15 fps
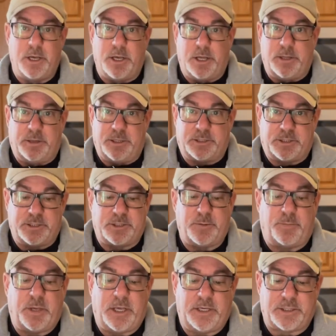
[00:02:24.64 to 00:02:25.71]
this is the
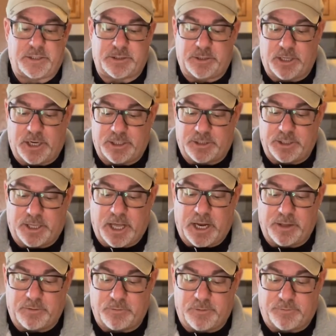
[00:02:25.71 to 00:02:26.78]
piece that I took out
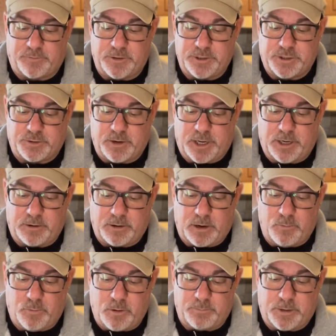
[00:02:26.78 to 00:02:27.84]
of the refrigerator. I
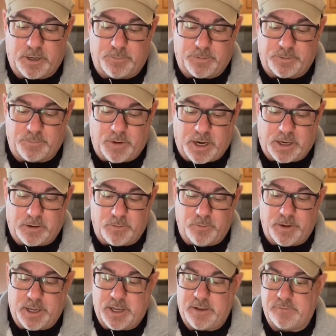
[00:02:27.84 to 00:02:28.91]
warmed it up in the
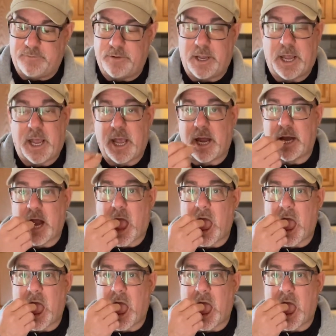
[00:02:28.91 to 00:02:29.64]
microwave, and